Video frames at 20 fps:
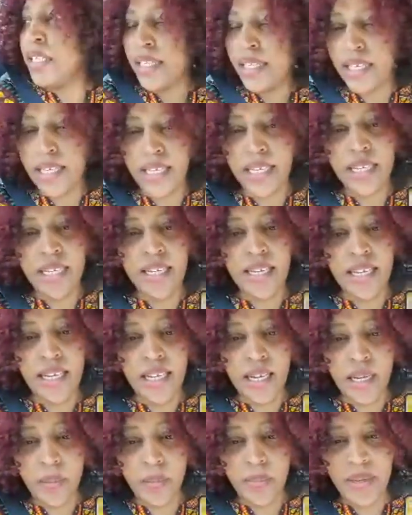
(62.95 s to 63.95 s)
In
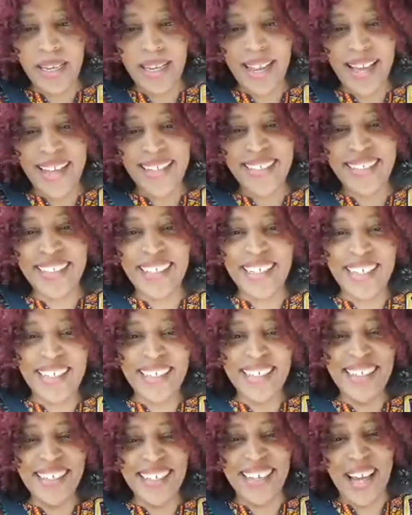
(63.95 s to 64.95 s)
London.
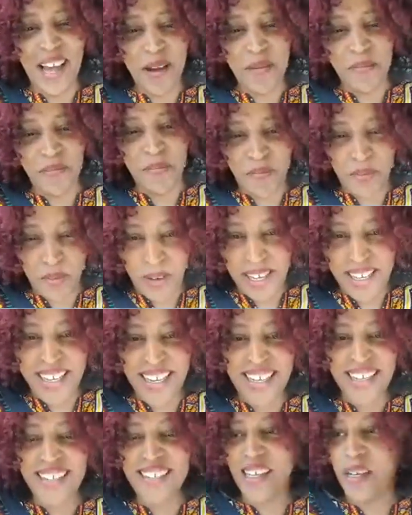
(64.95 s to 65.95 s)
I'm
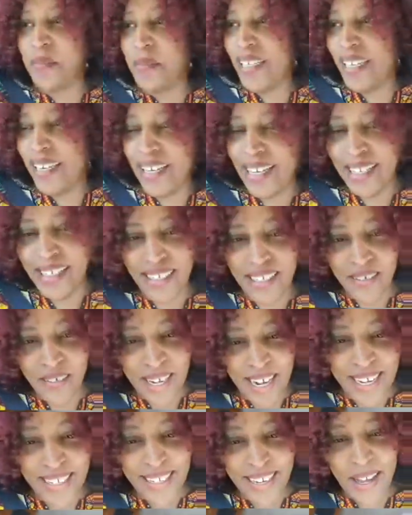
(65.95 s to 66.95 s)
in London
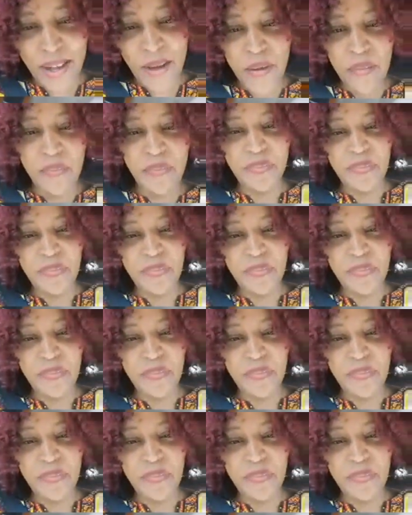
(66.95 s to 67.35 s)
right now.